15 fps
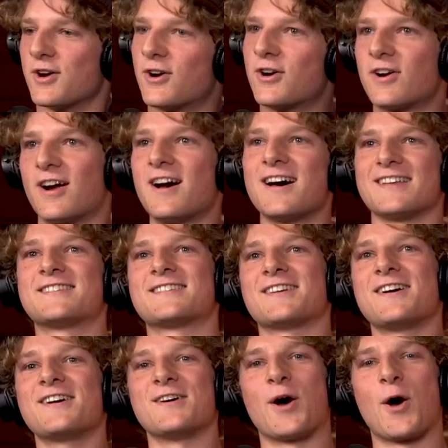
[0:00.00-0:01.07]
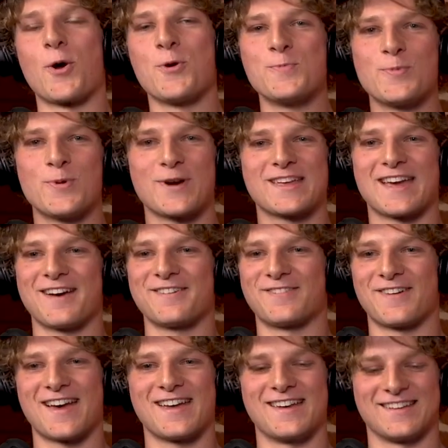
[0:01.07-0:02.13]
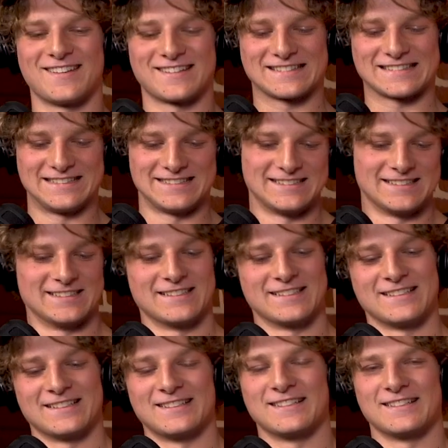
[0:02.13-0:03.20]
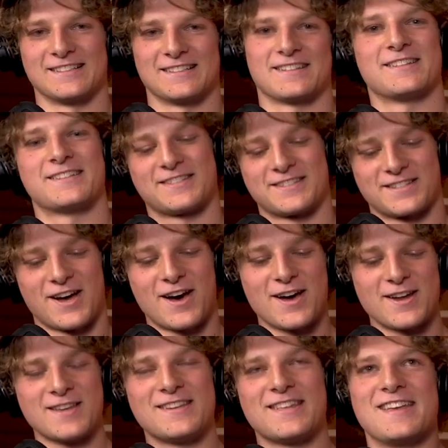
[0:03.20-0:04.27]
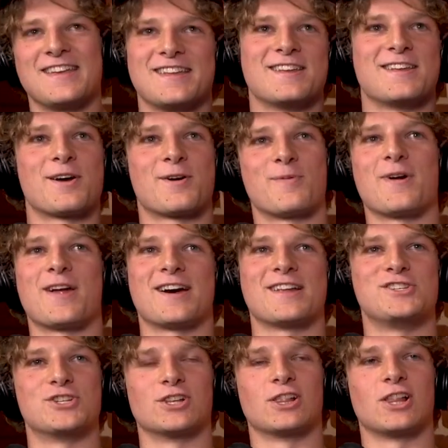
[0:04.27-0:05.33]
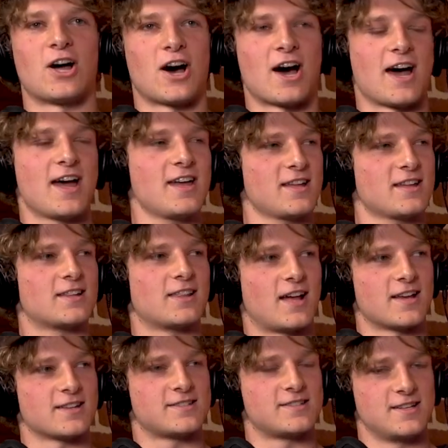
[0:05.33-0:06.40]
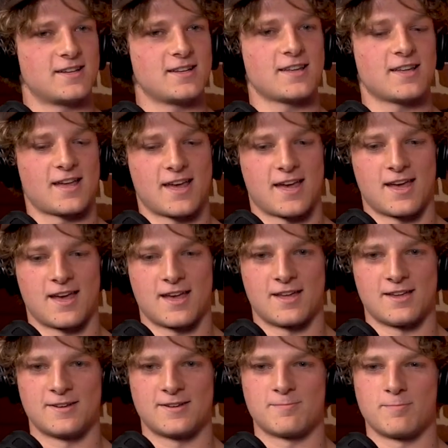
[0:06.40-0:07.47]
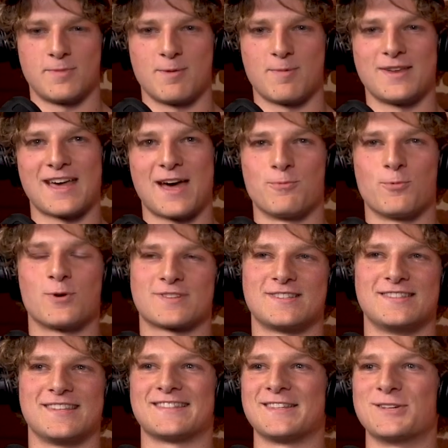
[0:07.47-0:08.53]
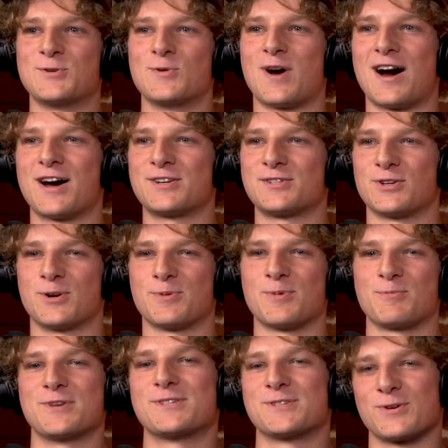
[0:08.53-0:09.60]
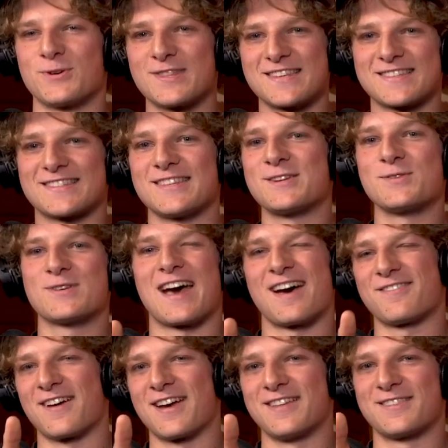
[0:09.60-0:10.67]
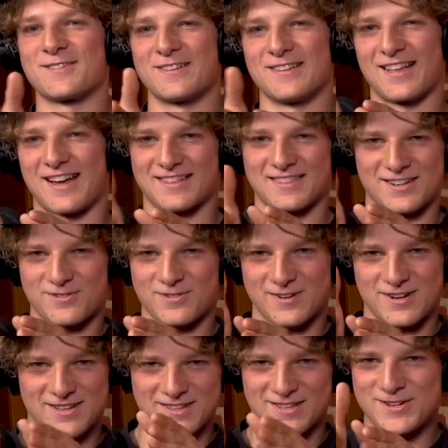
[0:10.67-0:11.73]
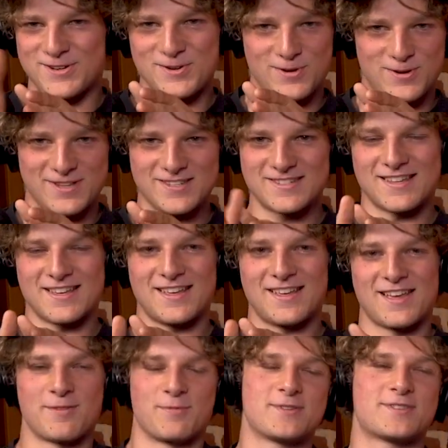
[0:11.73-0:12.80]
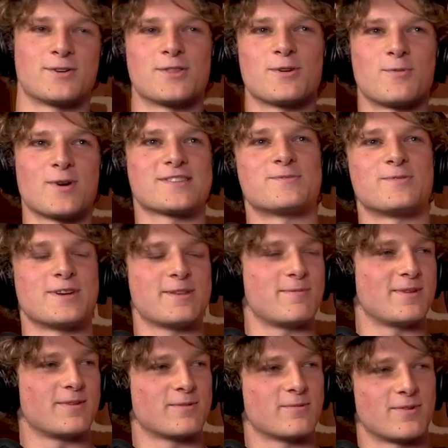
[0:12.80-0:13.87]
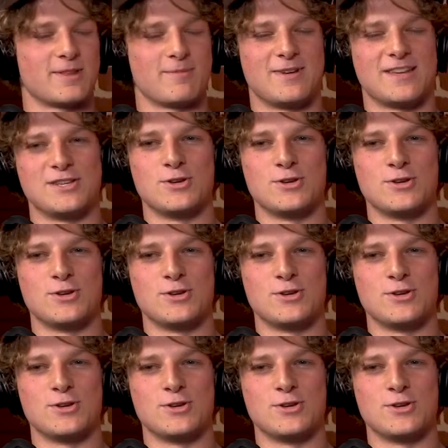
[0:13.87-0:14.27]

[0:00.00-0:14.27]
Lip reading: All right, so Homeboy Cafe started in around July last year, and me and my dad walked in this little art shop, and we saw this little cafe through like the creak of the doors. We saw that it wasn't really being